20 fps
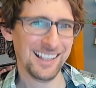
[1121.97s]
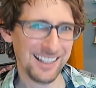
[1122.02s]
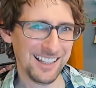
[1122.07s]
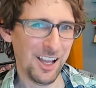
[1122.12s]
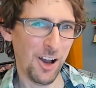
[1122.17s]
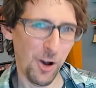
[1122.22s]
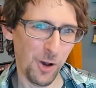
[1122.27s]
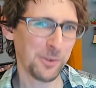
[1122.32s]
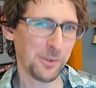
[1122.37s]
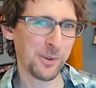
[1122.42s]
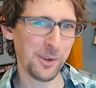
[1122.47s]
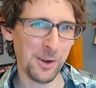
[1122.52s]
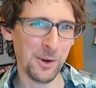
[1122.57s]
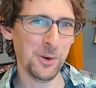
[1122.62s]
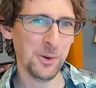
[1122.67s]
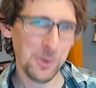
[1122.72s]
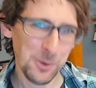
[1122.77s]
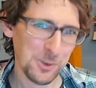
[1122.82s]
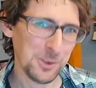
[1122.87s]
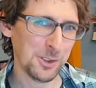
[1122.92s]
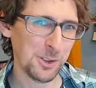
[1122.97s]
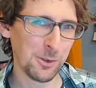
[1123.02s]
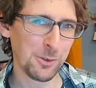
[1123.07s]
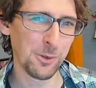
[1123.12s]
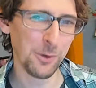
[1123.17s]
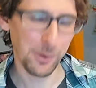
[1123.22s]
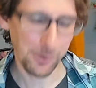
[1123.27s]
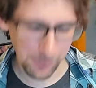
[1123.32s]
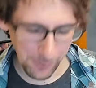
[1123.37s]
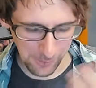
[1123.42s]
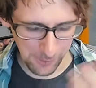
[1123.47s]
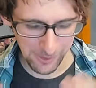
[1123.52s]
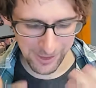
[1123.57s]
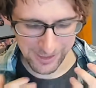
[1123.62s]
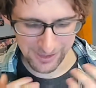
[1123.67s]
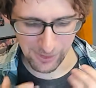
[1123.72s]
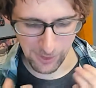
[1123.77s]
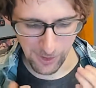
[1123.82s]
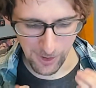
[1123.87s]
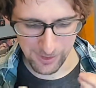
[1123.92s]
also useful. So like
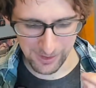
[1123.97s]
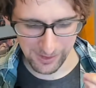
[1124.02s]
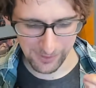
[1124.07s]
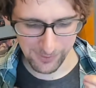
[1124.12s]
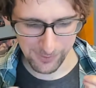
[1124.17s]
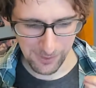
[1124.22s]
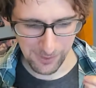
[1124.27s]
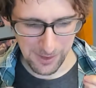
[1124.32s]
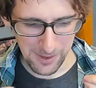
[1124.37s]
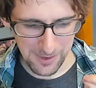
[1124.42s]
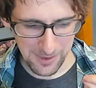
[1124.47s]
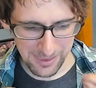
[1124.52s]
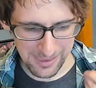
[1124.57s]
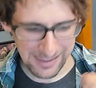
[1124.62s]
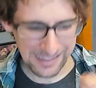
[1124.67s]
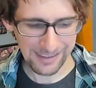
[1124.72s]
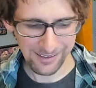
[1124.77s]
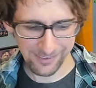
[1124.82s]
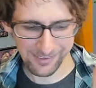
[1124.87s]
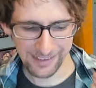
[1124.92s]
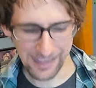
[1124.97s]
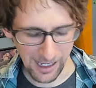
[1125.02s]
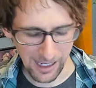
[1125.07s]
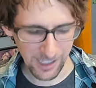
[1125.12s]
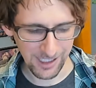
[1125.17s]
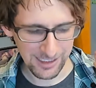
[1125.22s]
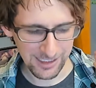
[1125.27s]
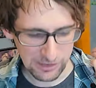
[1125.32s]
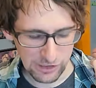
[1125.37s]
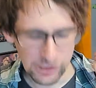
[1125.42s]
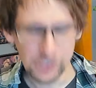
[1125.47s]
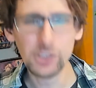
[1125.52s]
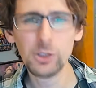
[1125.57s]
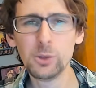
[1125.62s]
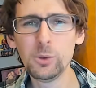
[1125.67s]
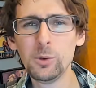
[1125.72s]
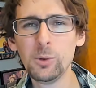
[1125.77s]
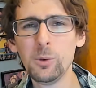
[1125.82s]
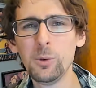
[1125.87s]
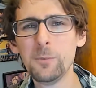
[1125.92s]
there are these things that a
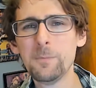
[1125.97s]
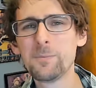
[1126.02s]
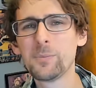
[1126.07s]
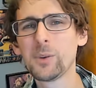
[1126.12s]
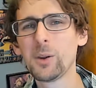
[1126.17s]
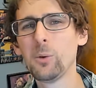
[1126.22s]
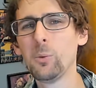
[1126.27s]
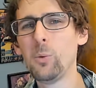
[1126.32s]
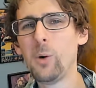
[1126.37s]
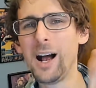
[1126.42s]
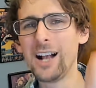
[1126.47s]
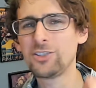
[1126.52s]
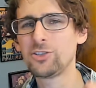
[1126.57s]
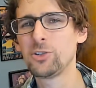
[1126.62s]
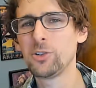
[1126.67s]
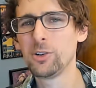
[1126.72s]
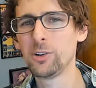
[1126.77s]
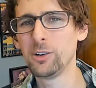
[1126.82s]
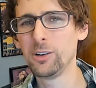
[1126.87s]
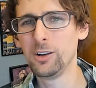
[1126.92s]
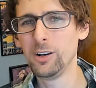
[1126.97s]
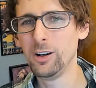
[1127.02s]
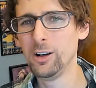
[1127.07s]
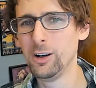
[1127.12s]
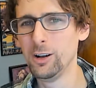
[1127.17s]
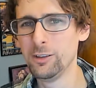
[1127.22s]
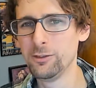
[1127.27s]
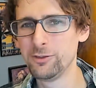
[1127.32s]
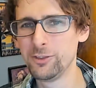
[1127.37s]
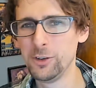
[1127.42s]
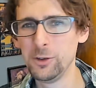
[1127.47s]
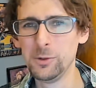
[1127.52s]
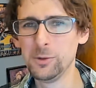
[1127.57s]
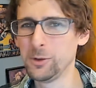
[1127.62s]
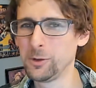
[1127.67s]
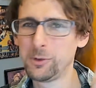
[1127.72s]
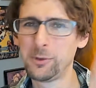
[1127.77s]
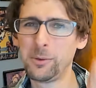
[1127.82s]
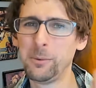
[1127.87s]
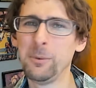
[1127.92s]
new watcher of Dune
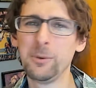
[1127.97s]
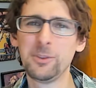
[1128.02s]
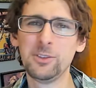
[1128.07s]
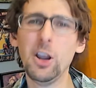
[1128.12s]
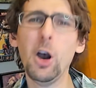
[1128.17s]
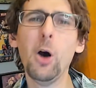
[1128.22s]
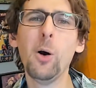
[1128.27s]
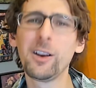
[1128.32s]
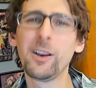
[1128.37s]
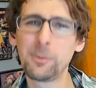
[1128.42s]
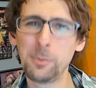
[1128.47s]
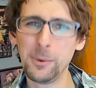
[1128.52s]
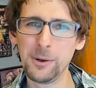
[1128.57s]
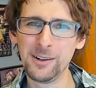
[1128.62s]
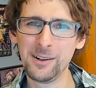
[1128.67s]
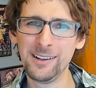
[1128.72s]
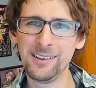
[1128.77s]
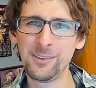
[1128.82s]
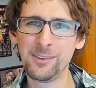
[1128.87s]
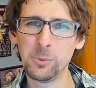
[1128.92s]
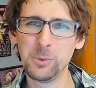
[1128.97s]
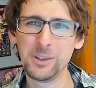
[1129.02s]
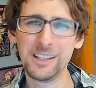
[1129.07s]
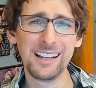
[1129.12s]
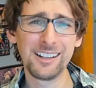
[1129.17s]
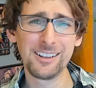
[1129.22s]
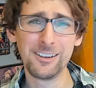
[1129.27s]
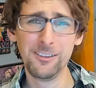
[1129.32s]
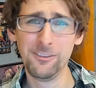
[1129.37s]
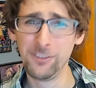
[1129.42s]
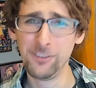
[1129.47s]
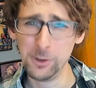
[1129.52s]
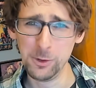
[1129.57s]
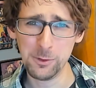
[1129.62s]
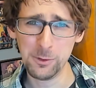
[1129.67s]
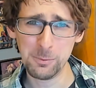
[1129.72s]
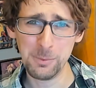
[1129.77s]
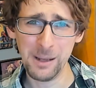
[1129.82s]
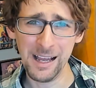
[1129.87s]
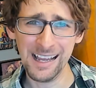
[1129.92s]
or someone with no experience would get
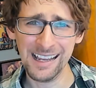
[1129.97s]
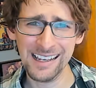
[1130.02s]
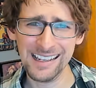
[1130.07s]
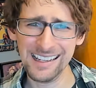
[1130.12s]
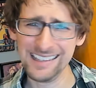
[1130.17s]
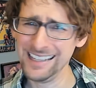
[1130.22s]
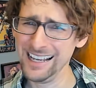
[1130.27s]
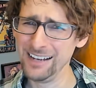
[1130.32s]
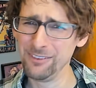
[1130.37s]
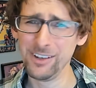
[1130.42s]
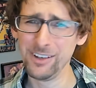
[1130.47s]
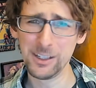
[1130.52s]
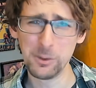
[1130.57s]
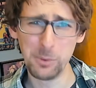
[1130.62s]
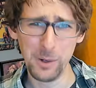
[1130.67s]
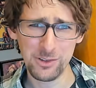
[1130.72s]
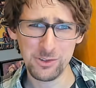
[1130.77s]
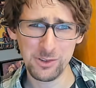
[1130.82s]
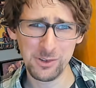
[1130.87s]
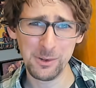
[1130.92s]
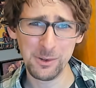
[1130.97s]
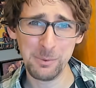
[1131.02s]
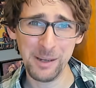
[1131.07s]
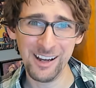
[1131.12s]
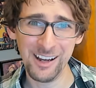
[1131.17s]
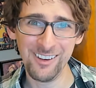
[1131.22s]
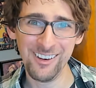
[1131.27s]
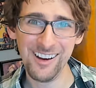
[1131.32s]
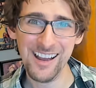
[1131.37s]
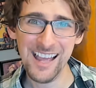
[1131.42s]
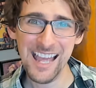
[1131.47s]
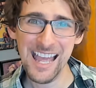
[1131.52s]
confused by and have like questions about